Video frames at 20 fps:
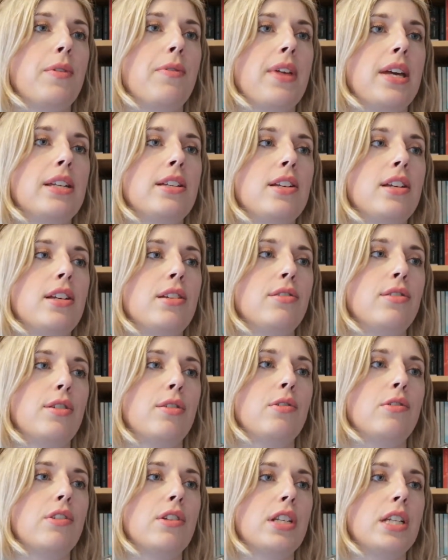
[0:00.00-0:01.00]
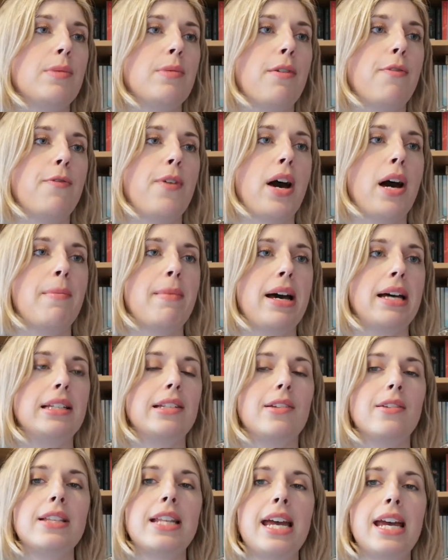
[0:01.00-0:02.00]
with their two children to a
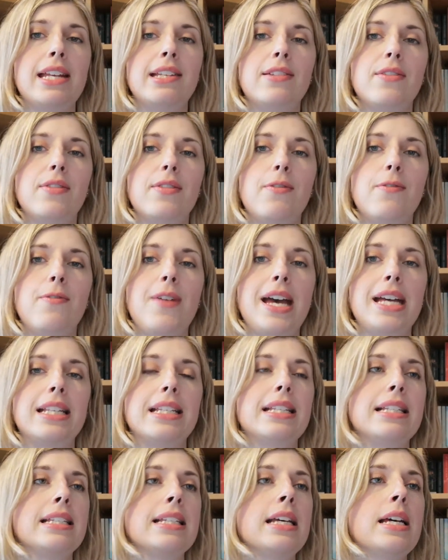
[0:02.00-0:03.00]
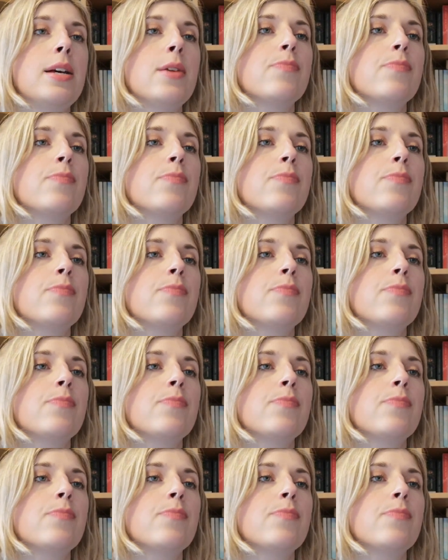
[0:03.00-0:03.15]
farmhouse on the edge of the fens,